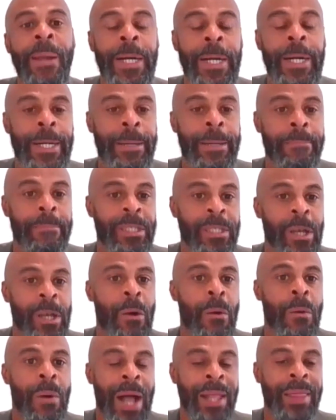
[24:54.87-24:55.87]
um
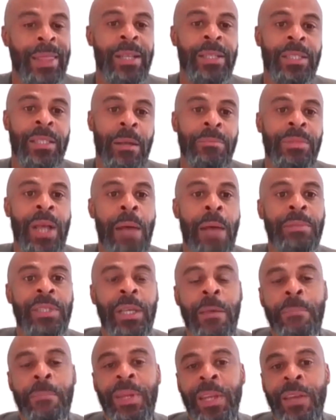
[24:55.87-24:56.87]
so i think sometimes it
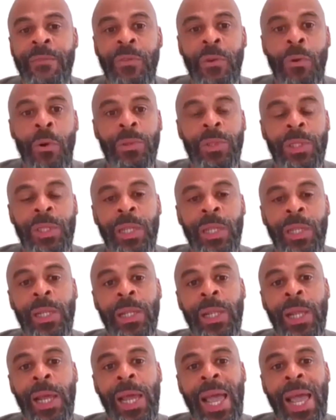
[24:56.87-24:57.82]
can be difficult to